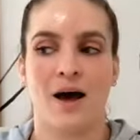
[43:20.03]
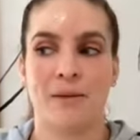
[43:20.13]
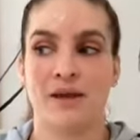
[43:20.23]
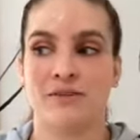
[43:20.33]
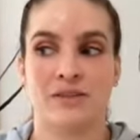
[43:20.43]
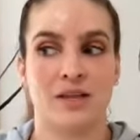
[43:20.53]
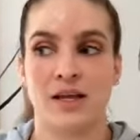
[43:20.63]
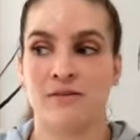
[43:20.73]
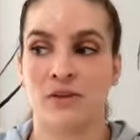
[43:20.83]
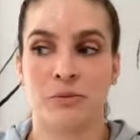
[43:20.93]
even
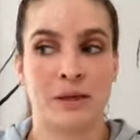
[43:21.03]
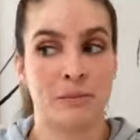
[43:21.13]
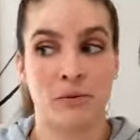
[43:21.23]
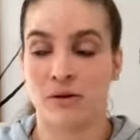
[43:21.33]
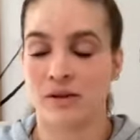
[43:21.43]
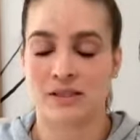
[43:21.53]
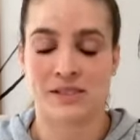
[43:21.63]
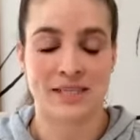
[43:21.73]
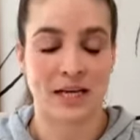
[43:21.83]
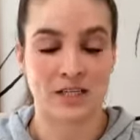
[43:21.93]
though it
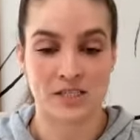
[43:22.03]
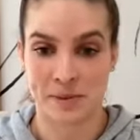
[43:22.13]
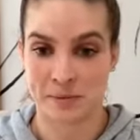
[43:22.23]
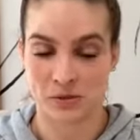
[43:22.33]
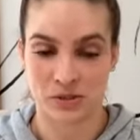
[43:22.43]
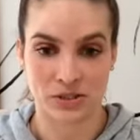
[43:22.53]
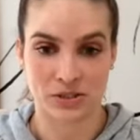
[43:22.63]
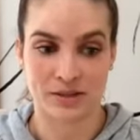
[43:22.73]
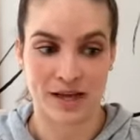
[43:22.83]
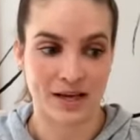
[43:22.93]
scares people to
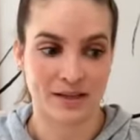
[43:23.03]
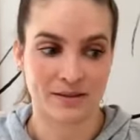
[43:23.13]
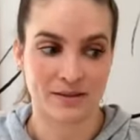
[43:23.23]
do that.